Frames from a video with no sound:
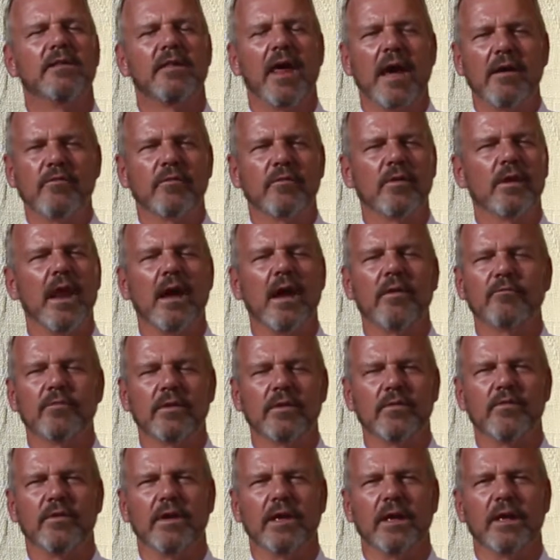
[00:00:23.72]
They've loved
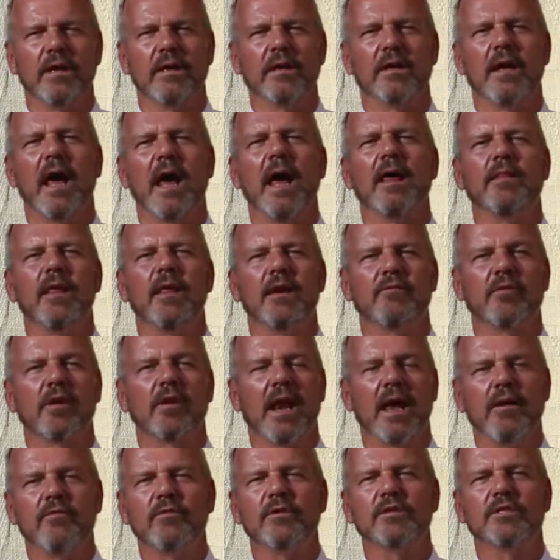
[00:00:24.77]
living in it and they've
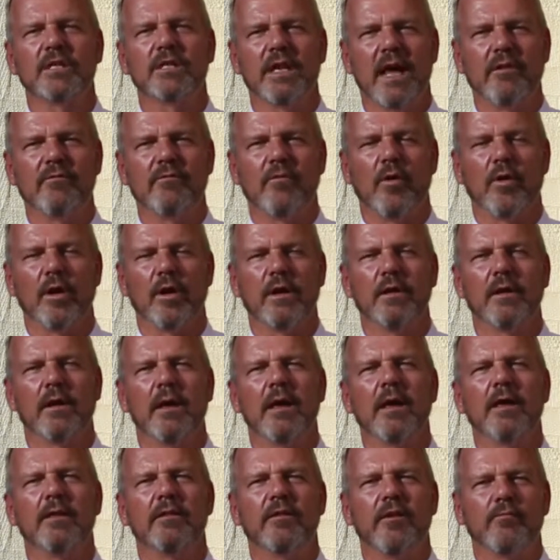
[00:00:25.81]
lavished love on it.
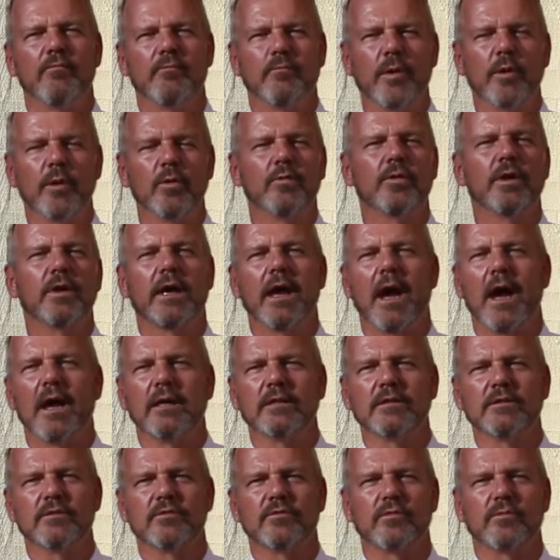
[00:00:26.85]
They've built the
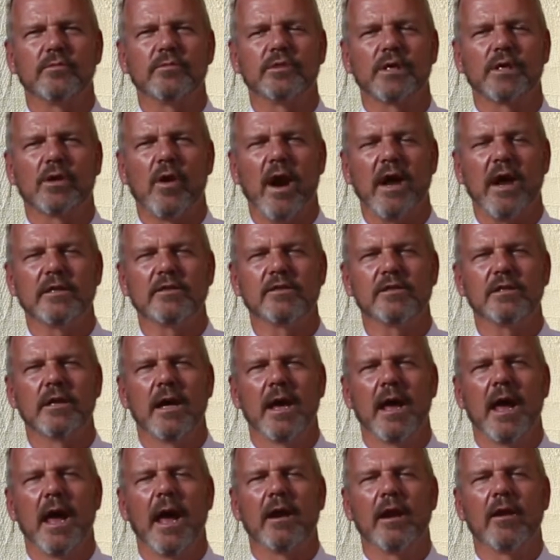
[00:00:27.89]
gardens from scratch
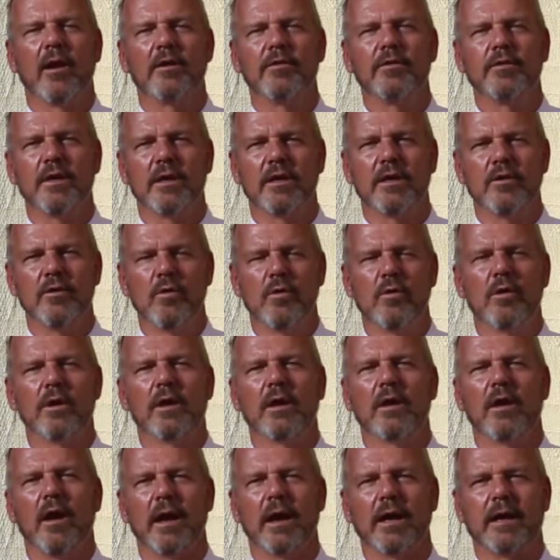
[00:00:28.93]
and I think you're gonna
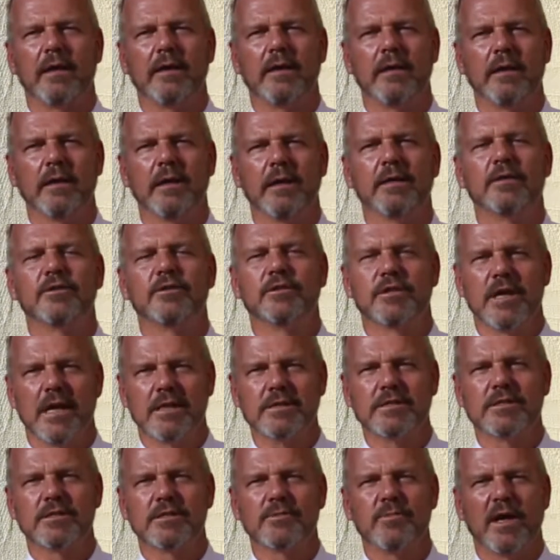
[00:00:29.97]
like it
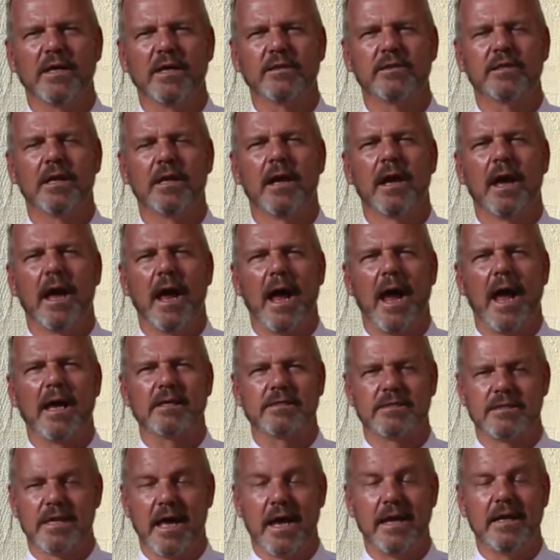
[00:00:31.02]
just as much
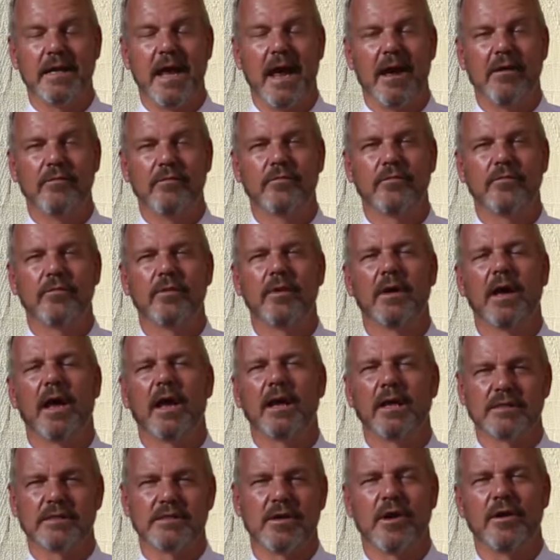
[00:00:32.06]
as they have
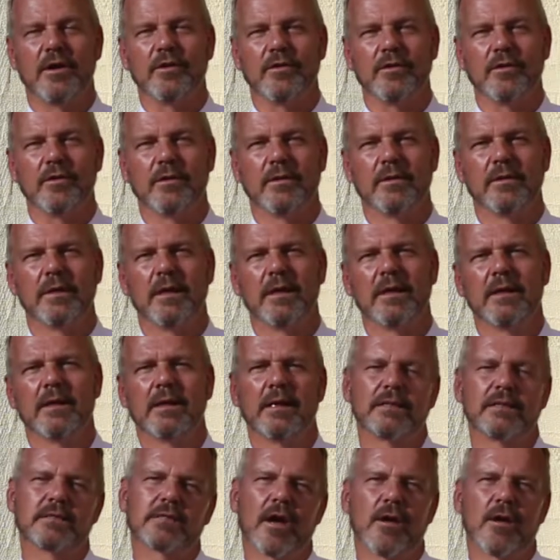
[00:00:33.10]
and as I do.
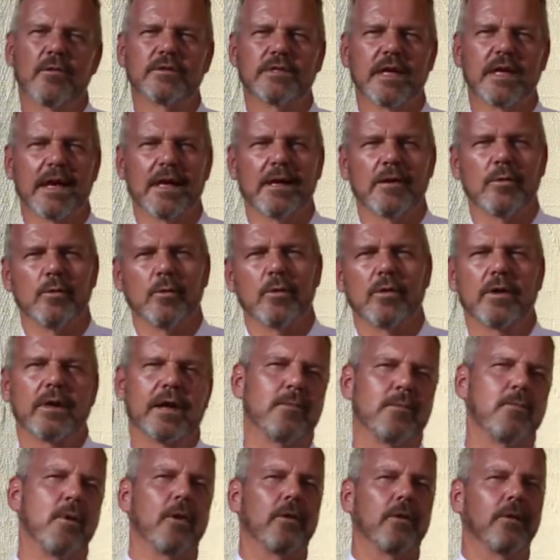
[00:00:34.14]
Let's go and take a look,
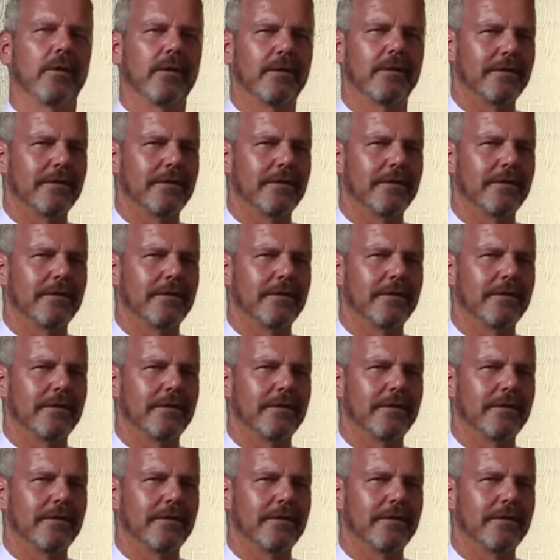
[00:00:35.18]
come on.